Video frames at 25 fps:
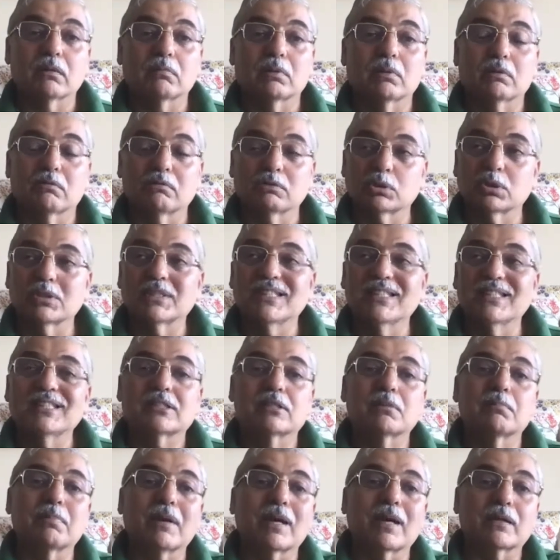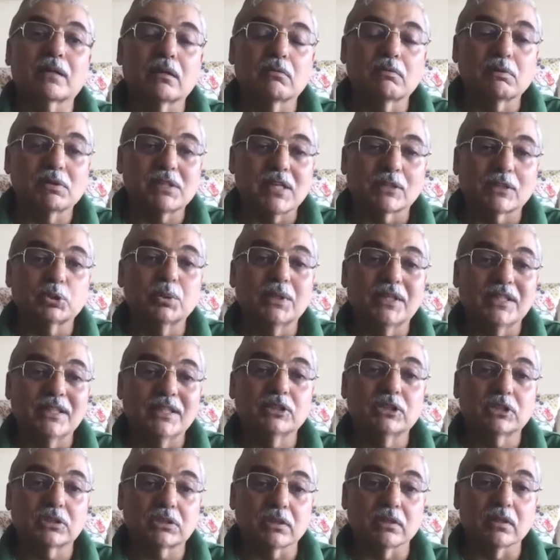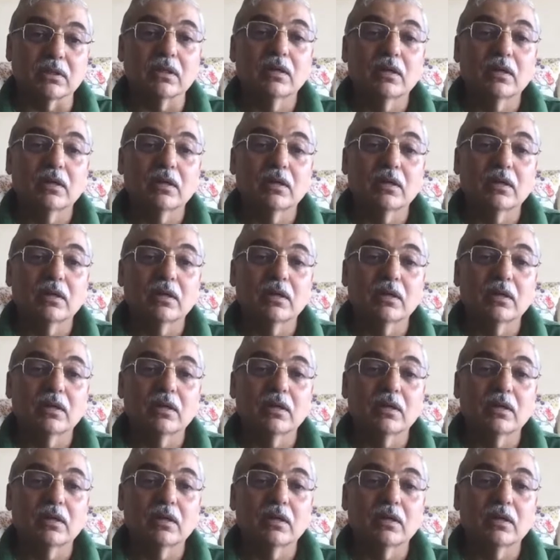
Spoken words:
but which was least impacted was actually digital.